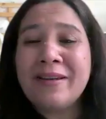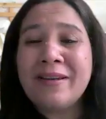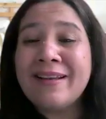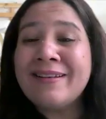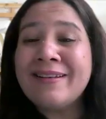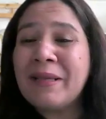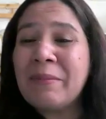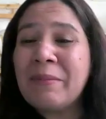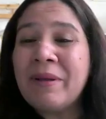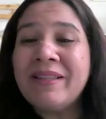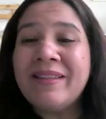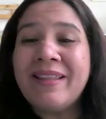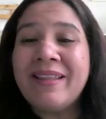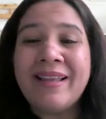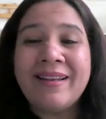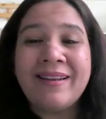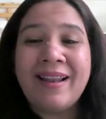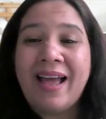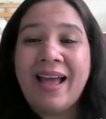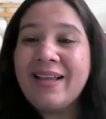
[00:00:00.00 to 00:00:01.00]
guilty, but
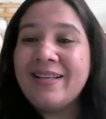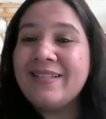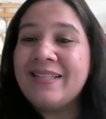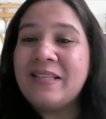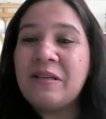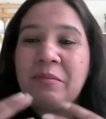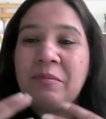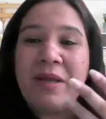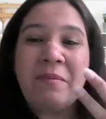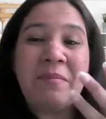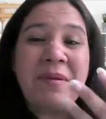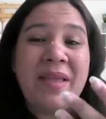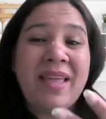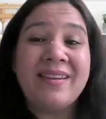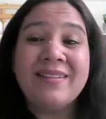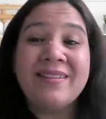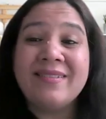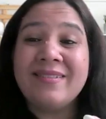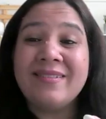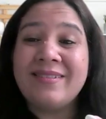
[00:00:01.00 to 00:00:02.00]
then I see my
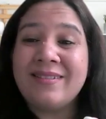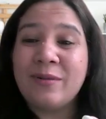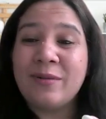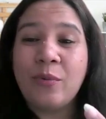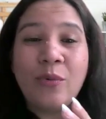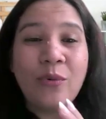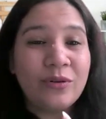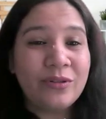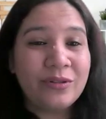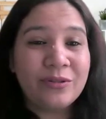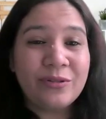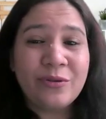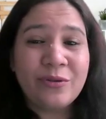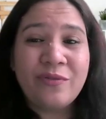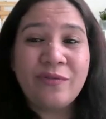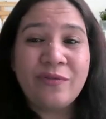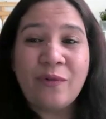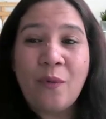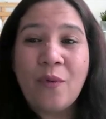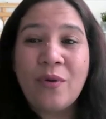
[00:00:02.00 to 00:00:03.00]
parents hooked
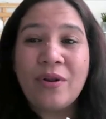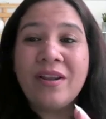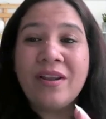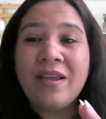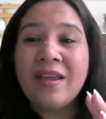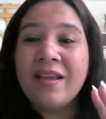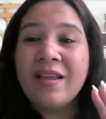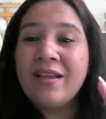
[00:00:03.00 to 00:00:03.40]
to phone.